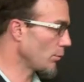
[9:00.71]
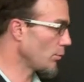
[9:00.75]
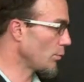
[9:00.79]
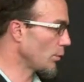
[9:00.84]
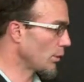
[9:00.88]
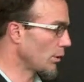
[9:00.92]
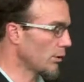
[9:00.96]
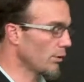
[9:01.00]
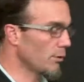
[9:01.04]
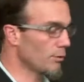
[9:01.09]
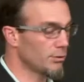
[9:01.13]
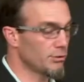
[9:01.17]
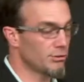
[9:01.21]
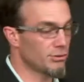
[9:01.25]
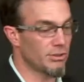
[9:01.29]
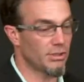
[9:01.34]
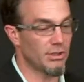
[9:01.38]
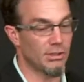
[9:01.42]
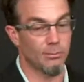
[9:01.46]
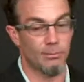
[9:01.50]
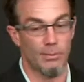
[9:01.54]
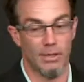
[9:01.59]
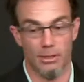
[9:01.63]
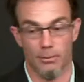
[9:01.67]
we'll clone a
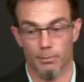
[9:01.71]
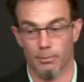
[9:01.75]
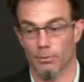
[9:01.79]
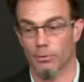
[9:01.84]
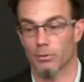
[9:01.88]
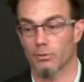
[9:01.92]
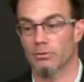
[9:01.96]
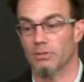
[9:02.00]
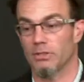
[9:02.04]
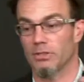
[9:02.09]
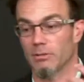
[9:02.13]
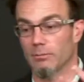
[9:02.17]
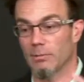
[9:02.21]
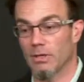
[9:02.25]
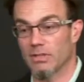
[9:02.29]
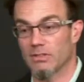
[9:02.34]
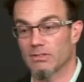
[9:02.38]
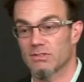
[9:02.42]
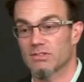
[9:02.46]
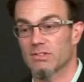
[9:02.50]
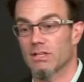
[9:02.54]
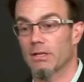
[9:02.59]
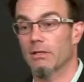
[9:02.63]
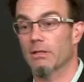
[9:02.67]
gene, make a protein, make a
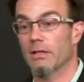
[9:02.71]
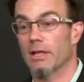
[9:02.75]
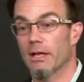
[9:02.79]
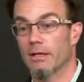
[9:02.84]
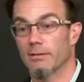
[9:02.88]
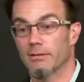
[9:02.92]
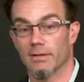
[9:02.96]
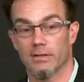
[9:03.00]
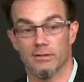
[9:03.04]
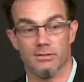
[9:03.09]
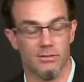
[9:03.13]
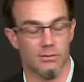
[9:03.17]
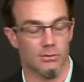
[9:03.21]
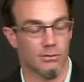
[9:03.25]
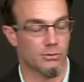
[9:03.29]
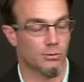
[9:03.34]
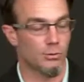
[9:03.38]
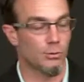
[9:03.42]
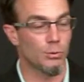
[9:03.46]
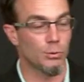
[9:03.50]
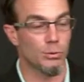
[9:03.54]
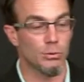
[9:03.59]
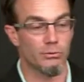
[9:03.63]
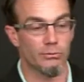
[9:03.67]
cell line. That's a
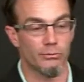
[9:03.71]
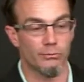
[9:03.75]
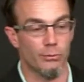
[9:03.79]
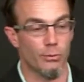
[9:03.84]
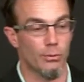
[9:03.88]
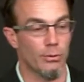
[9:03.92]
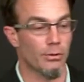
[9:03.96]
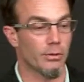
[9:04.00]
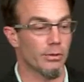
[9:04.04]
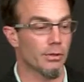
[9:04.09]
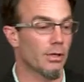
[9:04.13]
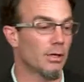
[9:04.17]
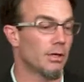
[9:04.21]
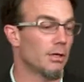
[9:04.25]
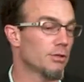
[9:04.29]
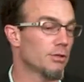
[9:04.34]
tool for